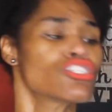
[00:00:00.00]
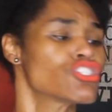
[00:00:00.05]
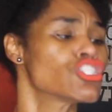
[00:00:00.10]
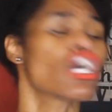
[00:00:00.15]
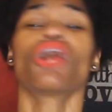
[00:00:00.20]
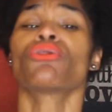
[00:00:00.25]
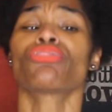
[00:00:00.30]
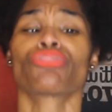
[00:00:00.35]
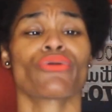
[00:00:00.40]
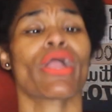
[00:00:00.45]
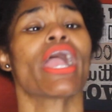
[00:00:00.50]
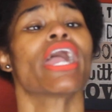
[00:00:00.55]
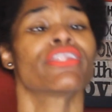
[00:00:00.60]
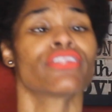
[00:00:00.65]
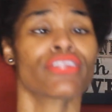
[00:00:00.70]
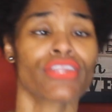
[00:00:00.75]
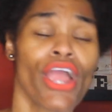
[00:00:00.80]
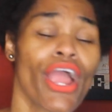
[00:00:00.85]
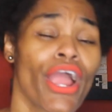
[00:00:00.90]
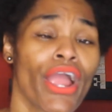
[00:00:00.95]
don't
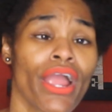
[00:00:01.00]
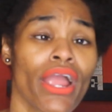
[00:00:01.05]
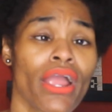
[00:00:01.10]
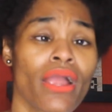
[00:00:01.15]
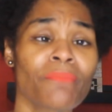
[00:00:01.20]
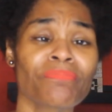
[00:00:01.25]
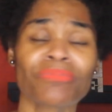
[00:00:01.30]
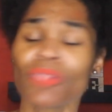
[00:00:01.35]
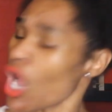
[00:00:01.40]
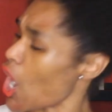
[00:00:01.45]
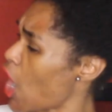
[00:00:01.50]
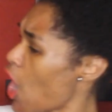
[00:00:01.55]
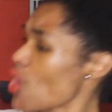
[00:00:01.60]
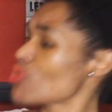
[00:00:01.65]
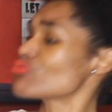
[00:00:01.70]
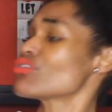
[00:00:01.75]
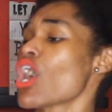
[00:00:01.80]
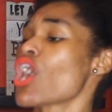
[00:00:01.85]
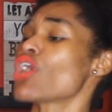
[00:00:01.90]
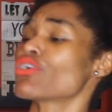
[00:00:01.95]
threaten her.
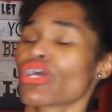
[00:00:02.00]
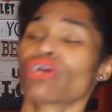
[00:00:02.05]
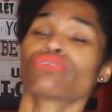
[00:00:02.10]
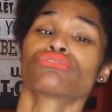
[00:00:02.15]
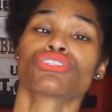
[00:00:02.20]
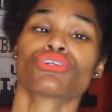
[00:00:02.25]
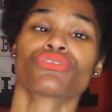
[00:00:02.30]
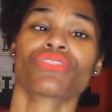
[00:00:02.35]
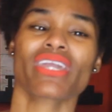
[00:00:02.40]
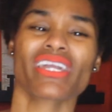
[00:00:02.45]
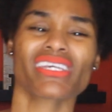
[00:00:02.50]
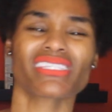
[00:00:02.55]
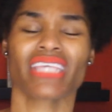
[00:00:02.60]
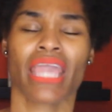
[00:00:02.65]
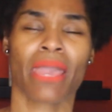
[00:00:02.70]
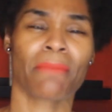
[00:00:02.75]
Oh no, don't do this."